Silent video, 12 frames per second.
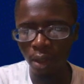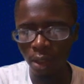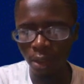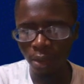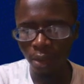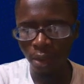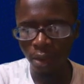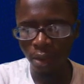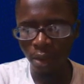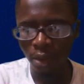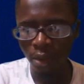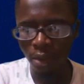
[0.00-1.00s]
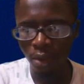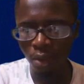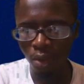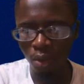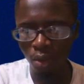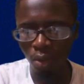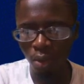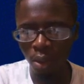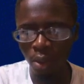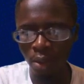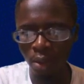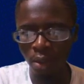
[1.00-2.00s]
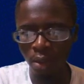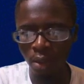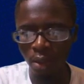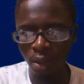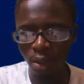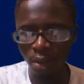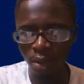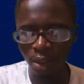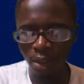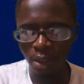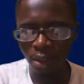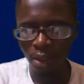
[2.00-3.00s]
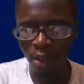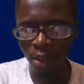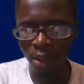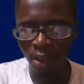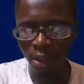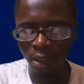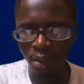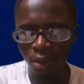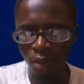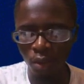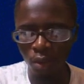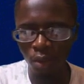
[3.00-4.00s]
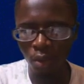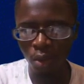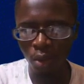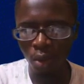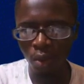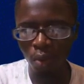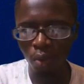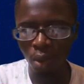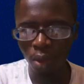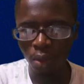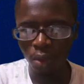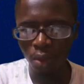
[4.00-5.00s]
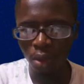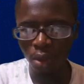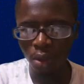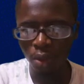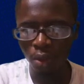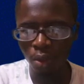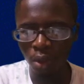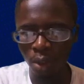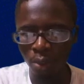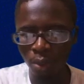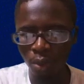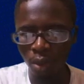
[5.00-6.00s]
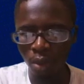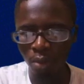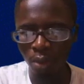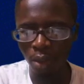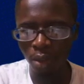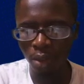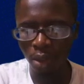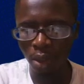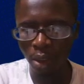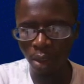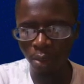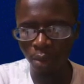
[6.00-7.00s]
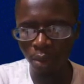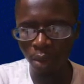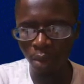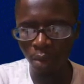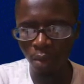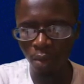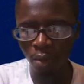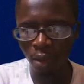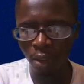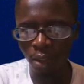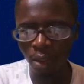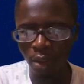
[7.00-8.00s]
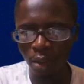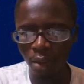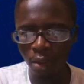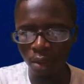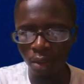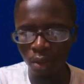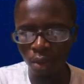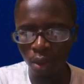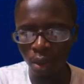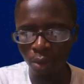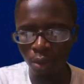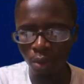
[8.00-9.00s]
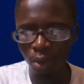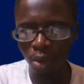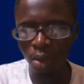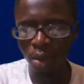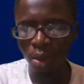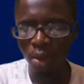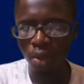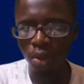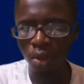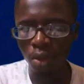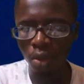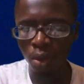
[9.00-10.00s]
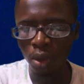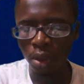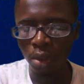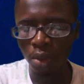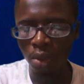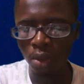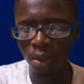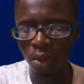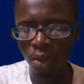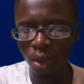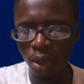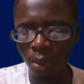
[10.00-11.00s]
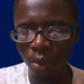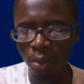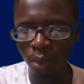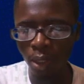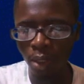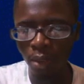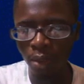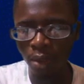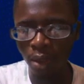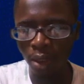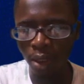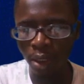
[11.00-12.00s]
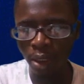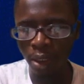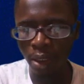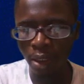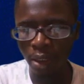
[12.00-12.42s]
And as you can see, this is also 1. As you can see, this is also 1. So this is 2 times 1 minus 3 times 1 all over 2 times 1. So this is 2 times minus 3 is